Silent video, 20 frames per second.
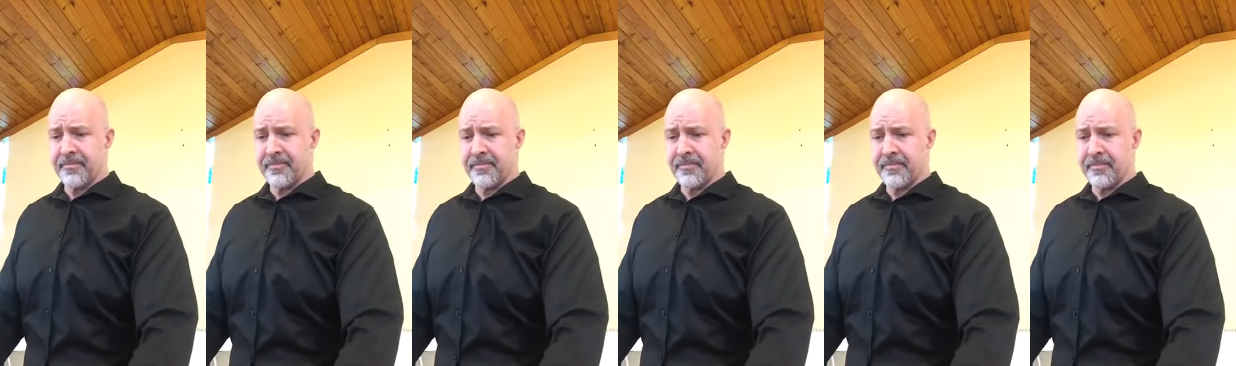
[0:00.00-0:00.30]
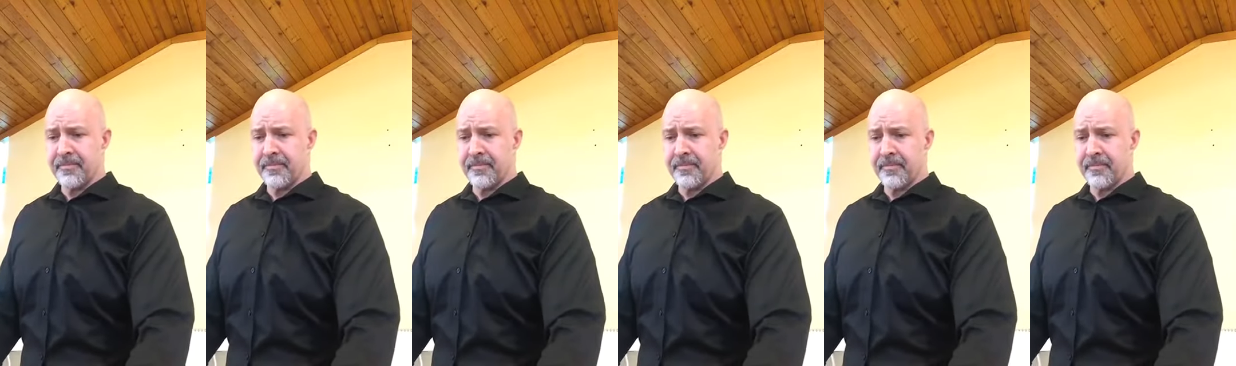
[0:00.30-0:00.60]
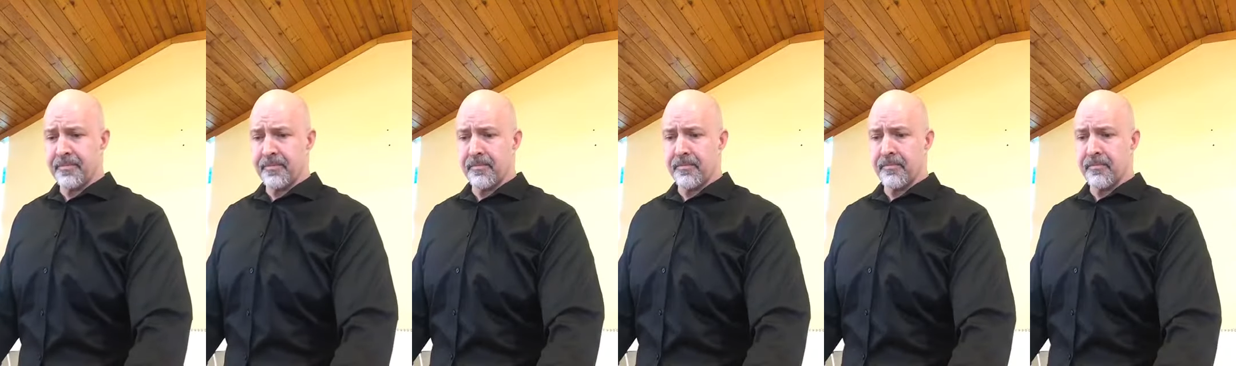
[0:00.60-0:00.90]

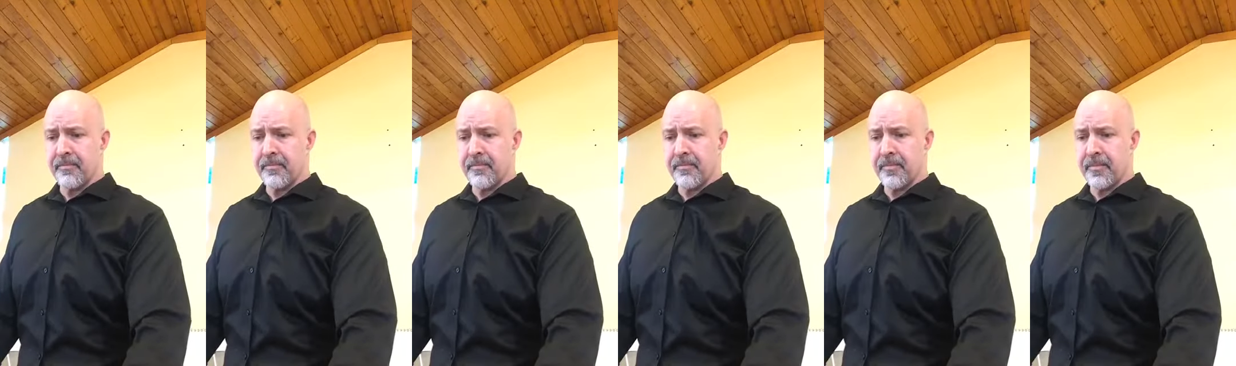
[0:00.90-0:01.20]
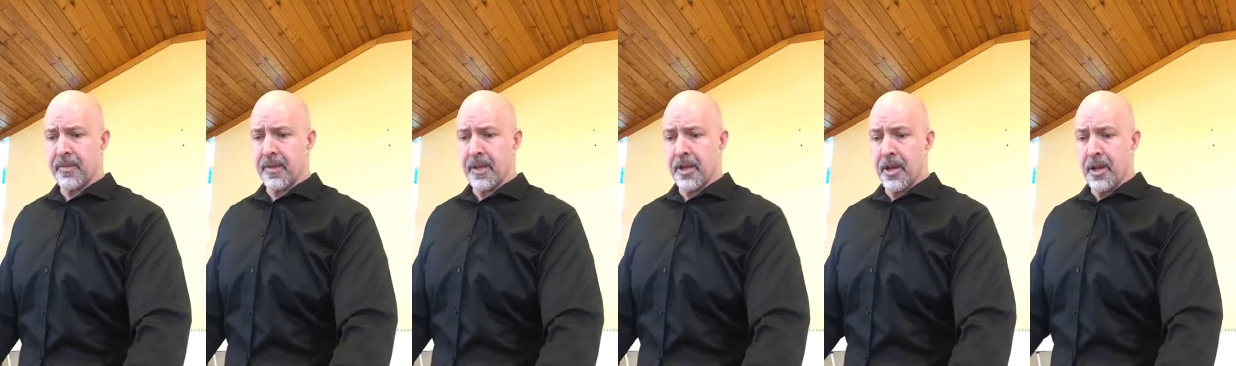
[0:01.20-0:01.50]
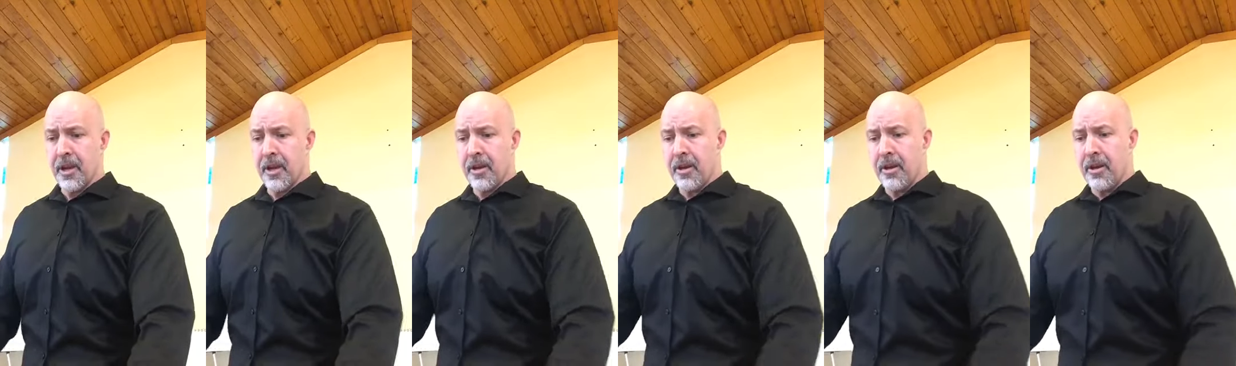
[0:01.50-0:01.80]
Nothing is said.